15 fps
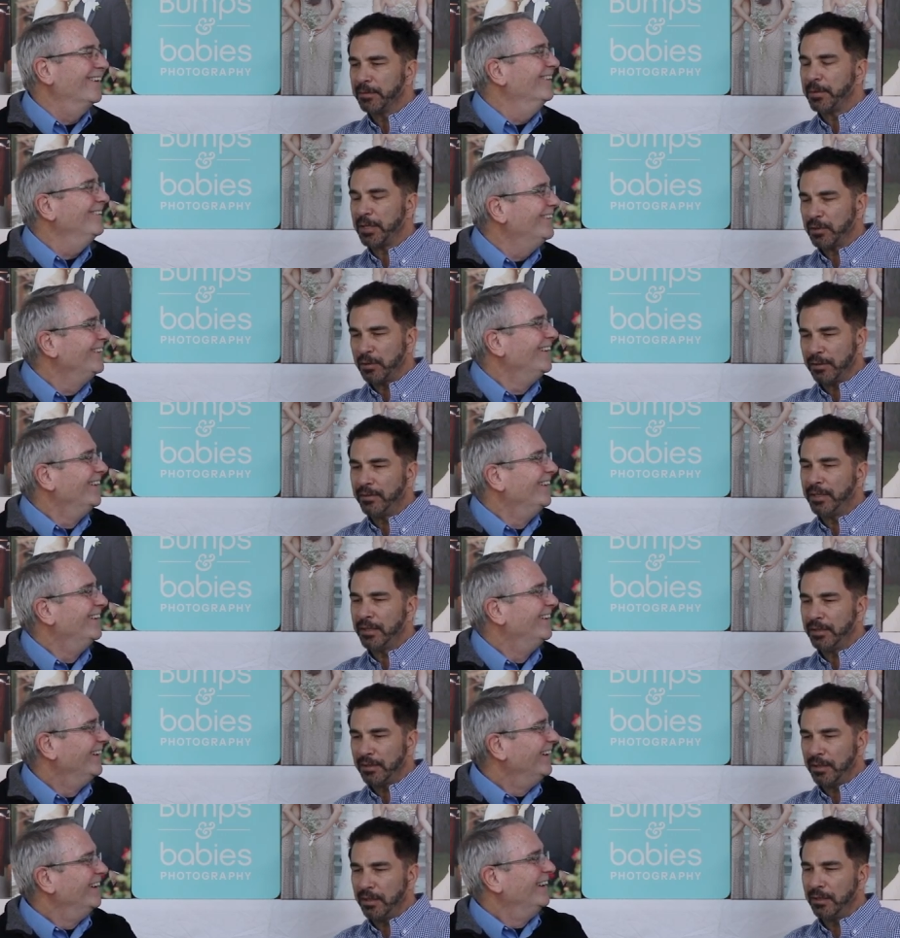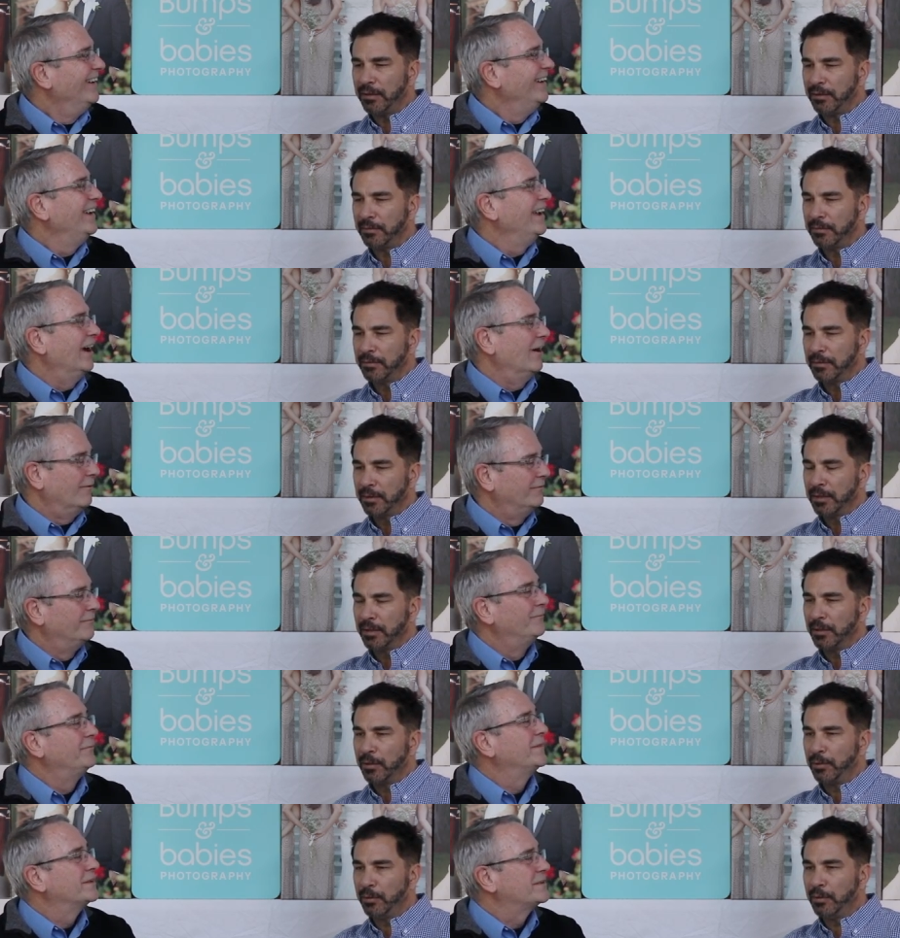Speaker 1: Special events. Yeah. yeah.
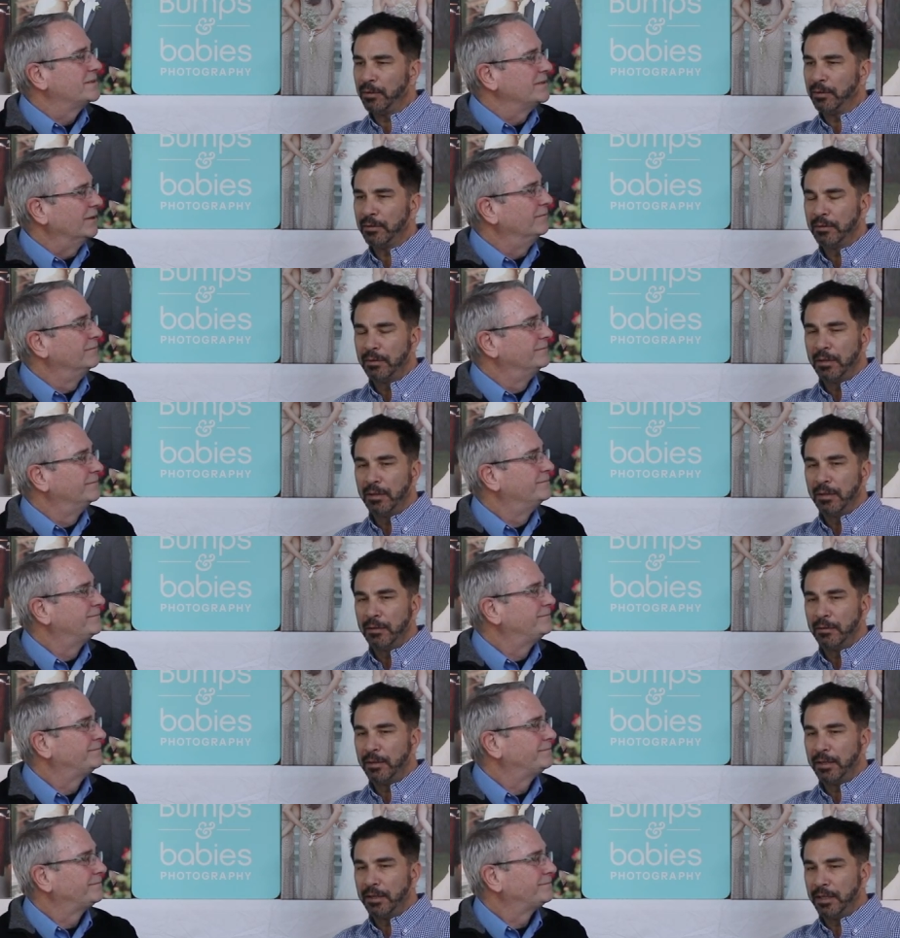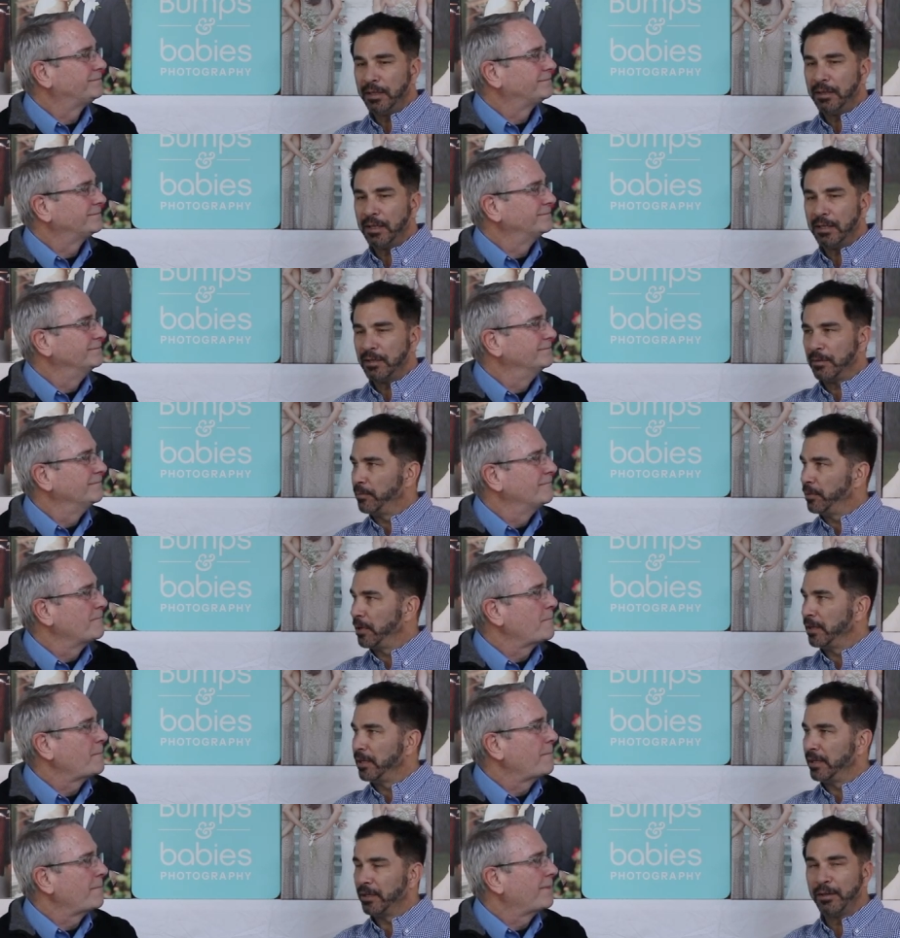Cool. Well, I think that's a,
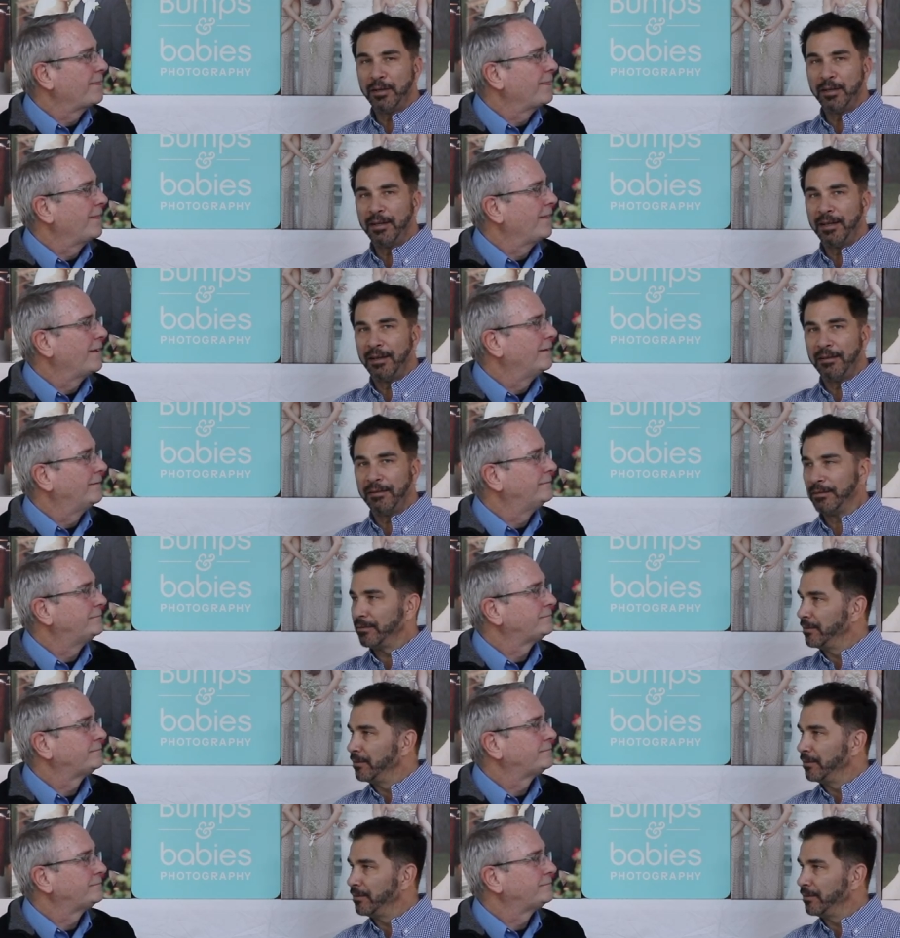probably a good.